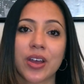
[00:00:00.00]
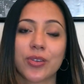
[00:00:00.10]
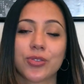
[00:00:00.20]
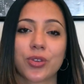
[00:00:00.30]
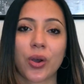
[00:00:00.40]

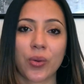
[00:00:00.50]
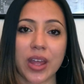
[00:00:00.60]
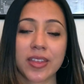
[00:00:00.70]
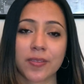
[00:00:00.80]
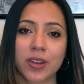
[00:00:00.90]
So
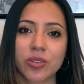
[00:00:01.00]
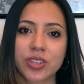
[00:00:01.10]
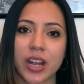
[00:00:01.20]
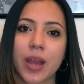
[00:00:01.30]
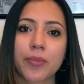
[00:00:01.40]
in the video
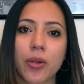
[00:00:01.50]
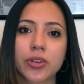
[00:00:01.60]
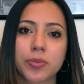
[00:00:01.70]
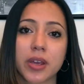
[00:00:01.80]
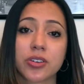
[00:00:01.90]
today, I'm going
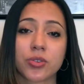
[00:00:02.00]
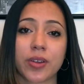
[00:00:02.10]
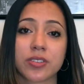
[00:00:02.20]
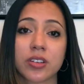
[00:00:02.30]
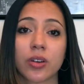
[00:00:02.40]
to be
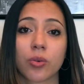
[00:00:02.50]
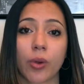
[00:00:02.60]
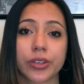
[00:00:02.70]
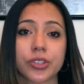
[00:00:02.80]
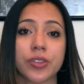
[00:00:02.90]
addressing a
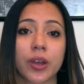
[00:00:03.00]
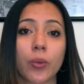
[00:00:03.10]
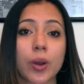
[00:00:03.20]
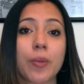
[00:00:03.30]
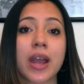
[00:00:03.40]
question that
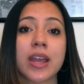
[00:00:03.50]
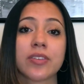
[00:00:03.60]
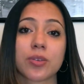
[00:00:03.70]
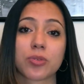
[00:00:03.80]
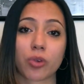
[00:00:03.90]
one of my
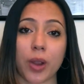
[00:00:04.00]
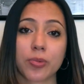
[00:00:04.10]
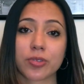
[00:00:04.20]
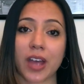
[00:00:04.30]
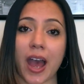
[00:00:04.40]

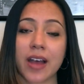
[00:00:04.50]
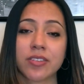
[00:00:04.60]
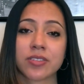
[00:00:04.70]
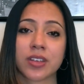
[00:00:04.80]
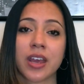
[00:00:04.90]
subscribers
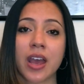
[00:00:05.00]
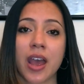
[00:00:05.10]
asked,